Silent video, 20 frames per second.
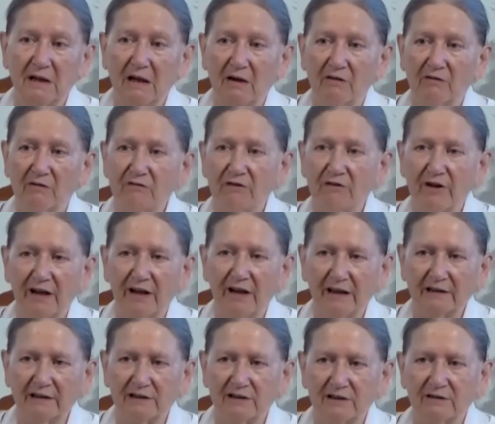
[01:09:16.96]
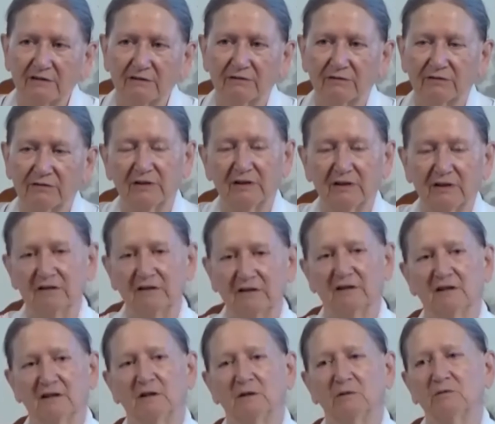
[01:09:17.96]
reactive
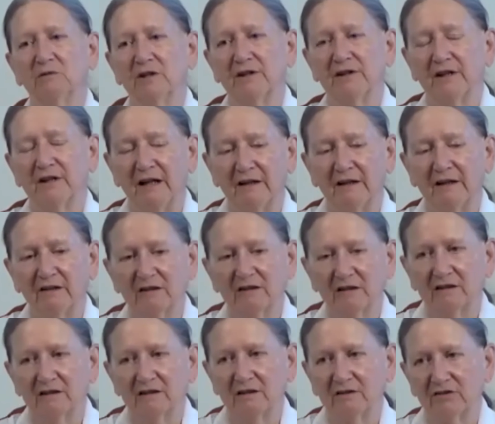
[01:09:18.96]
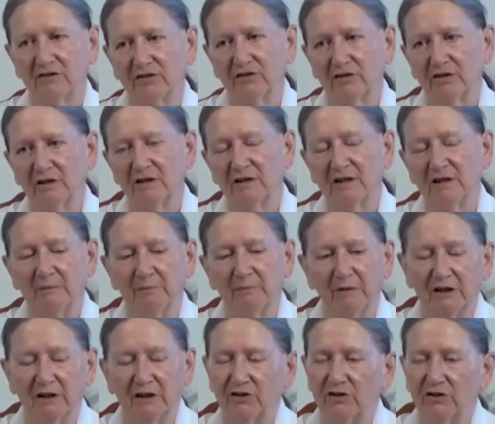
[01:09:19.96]
with arrogance that
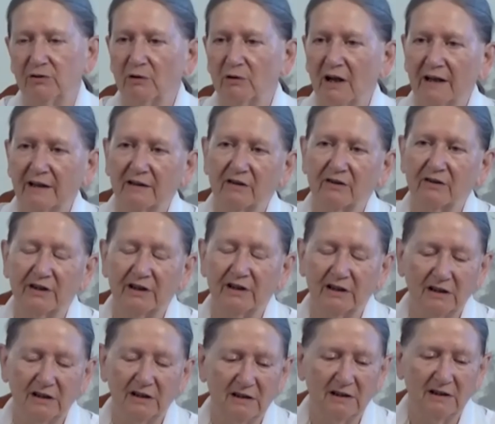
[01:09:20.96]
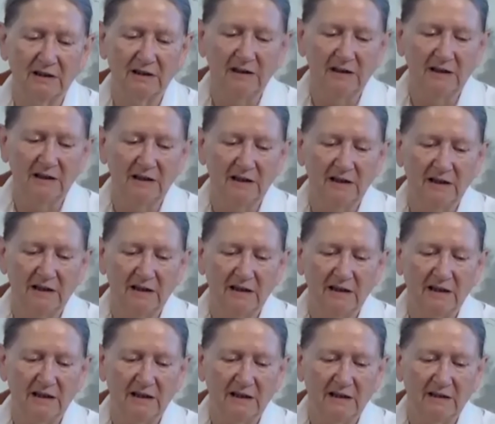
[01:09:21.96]
makes you angry.
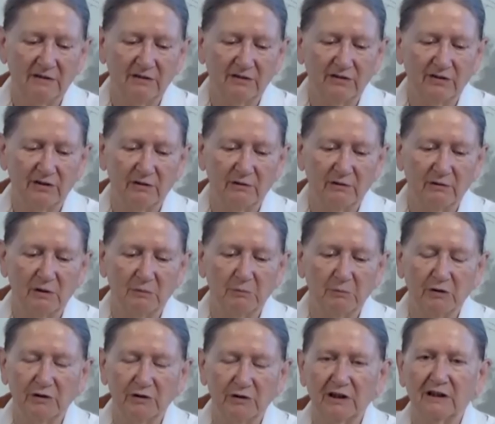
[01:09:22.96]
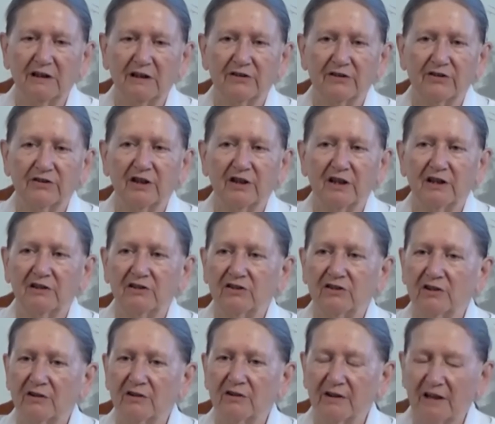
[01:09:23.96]
And so a bodiless stage
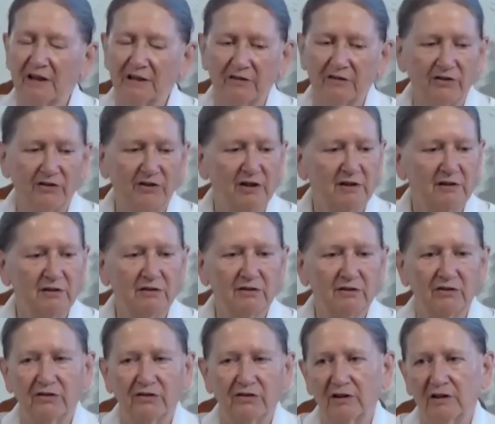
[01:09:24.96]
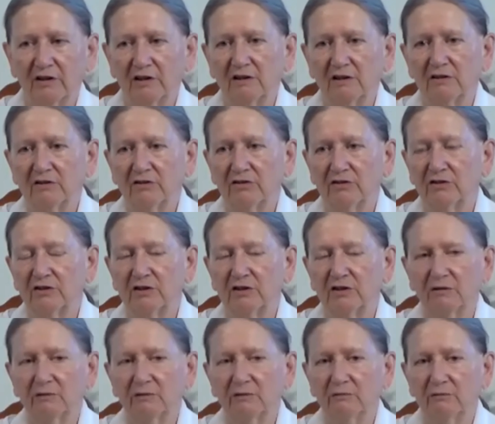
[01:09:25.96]
in that sense is
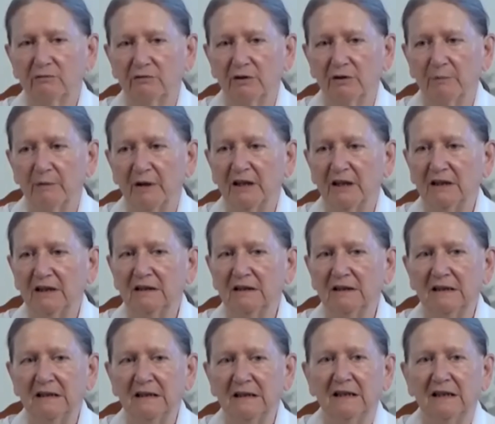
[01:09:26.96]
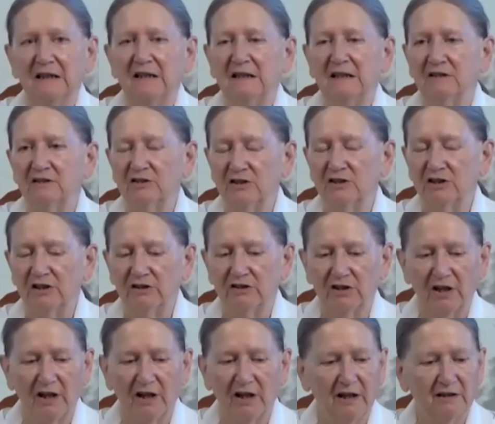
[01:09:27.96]
to remain
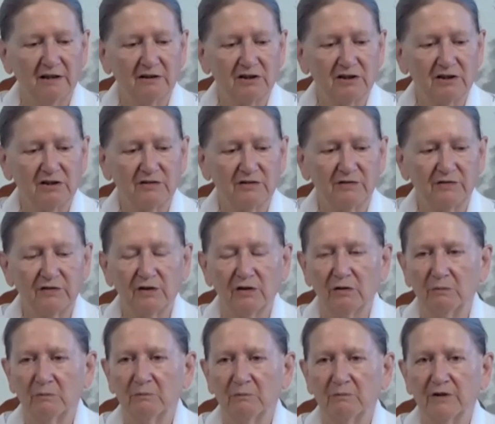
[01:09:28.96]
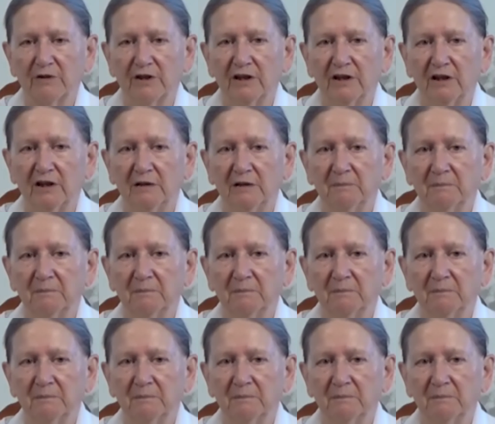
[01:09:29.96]
detached from the